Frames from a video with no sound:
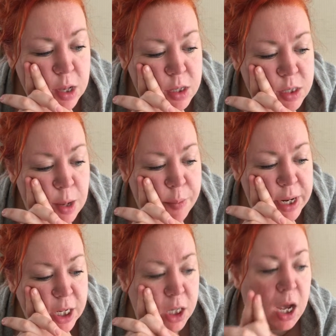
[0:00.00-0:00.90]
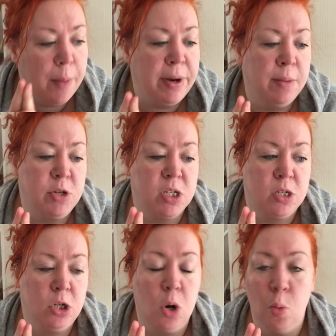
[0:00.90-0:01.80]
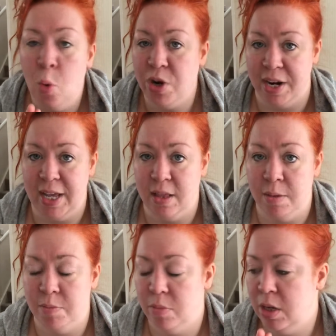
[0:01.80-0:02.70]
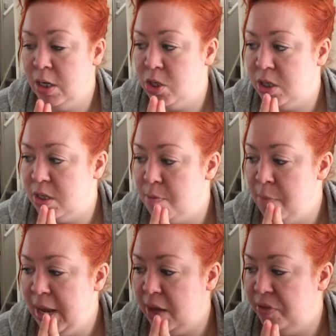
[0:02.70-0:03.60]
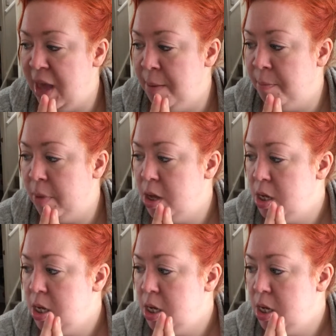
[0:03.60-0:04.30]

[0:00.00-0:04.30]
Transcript: somebody could come in and just coordinate them and just make them